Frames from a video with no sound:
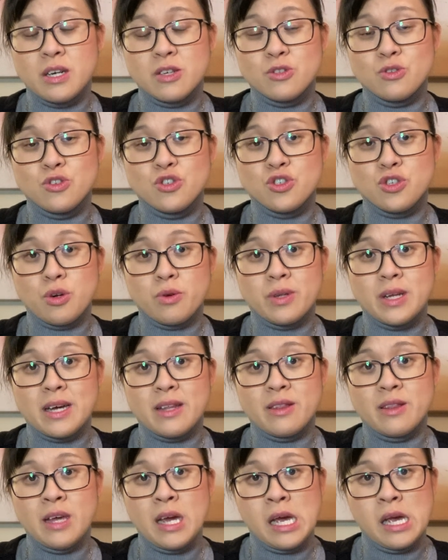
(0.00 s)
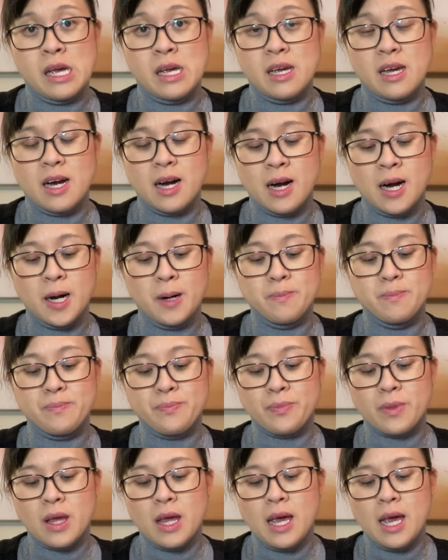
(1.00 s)
to show that they
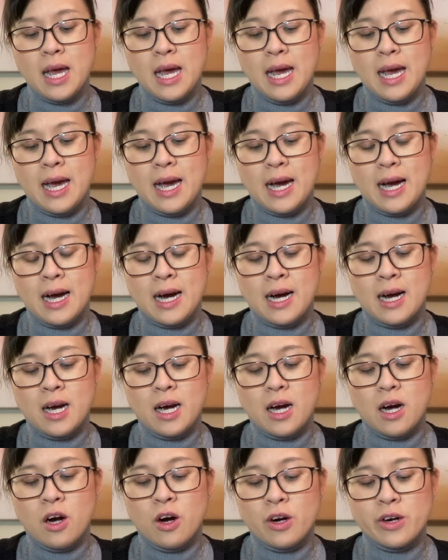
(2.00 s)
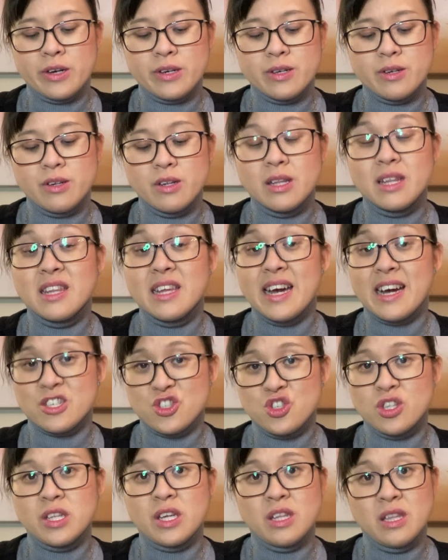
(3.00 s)
are
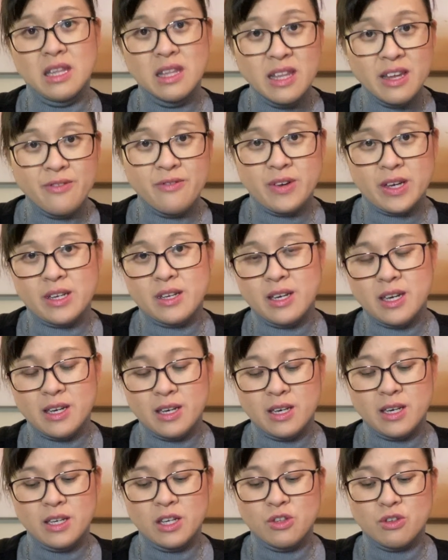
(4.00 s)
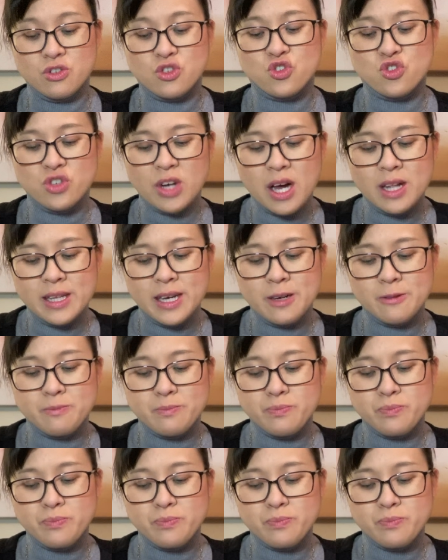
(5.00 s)
actually living in Australia.